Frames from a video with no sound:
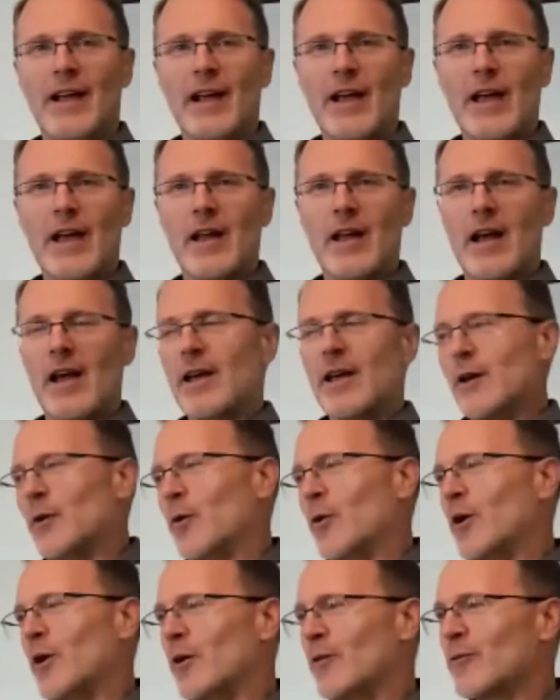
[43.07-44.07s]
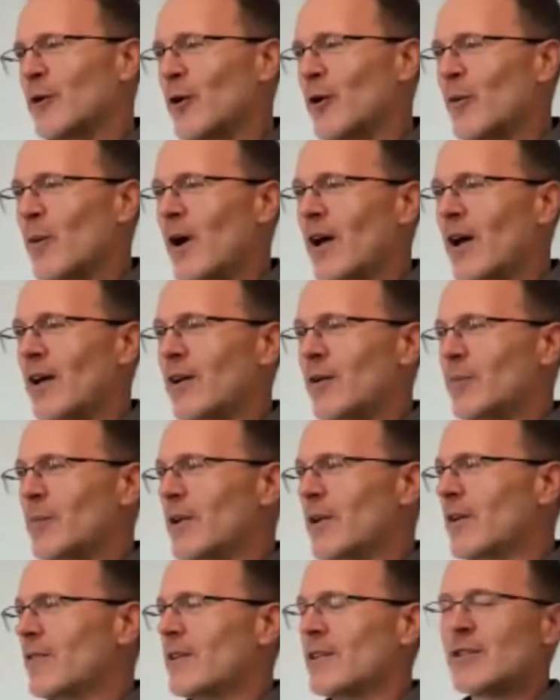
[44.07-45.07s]
And I ignored it for a while,
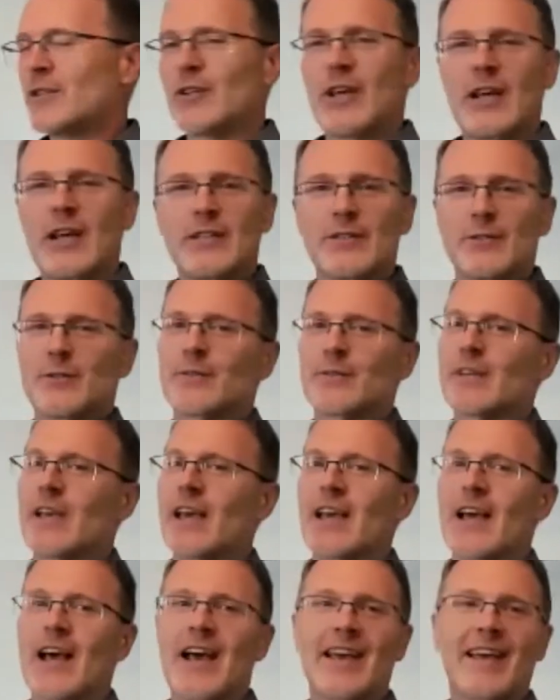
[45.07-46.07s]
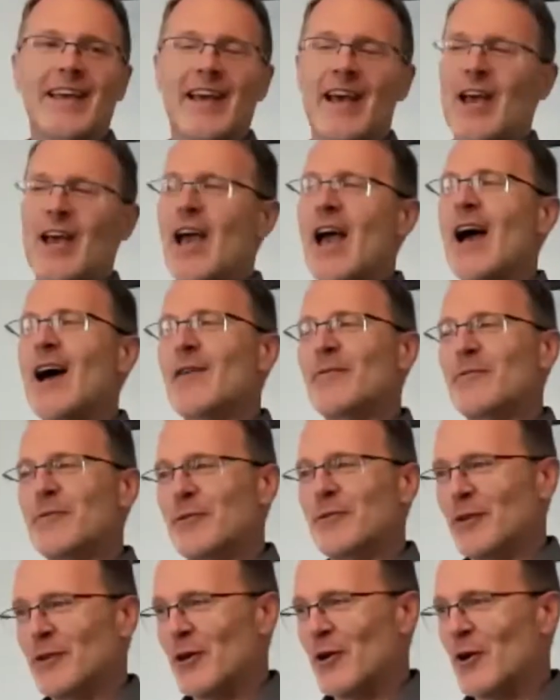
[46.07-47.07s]
but eventually I was just like, I have
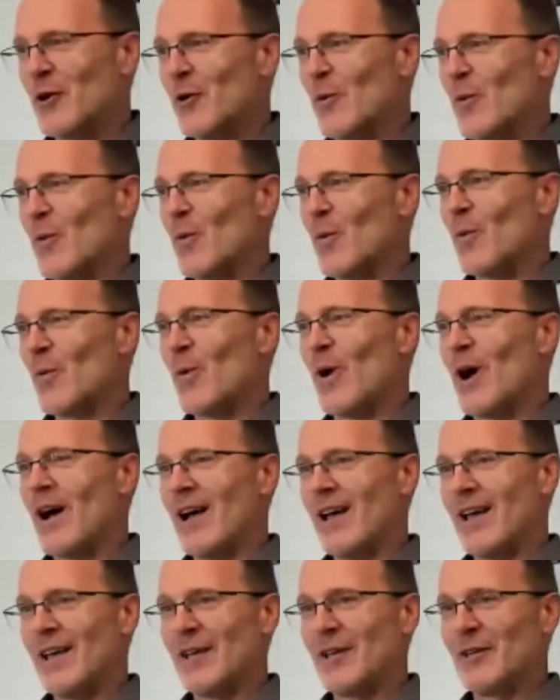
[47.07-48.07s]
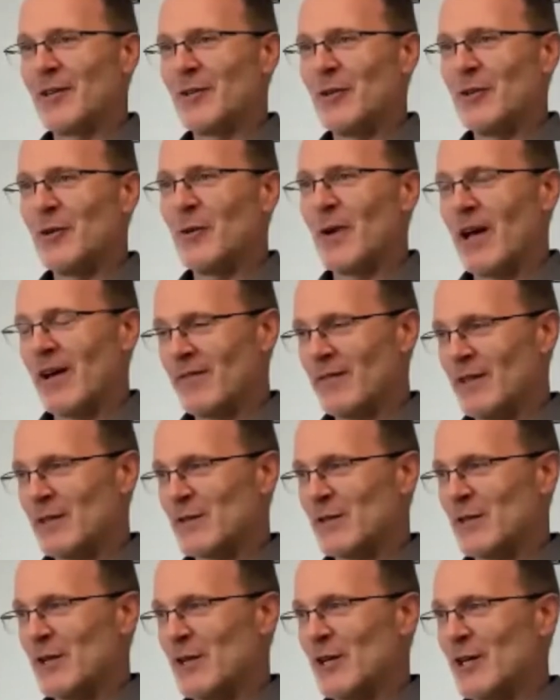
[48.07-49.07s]
to know why you have
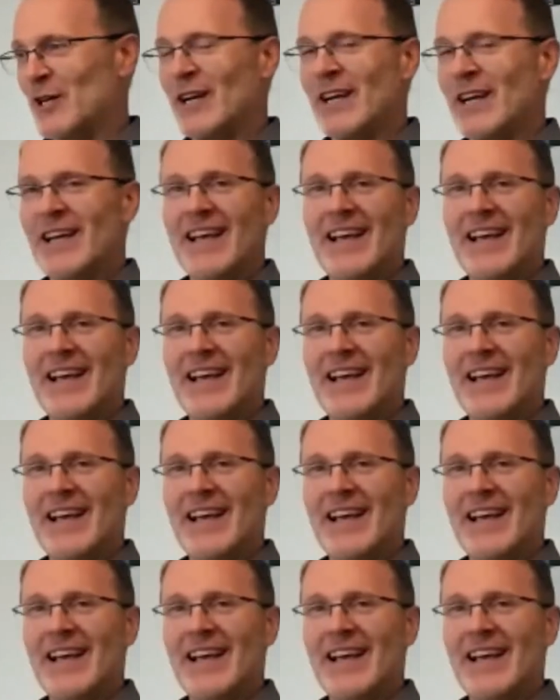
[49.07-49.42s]
this here.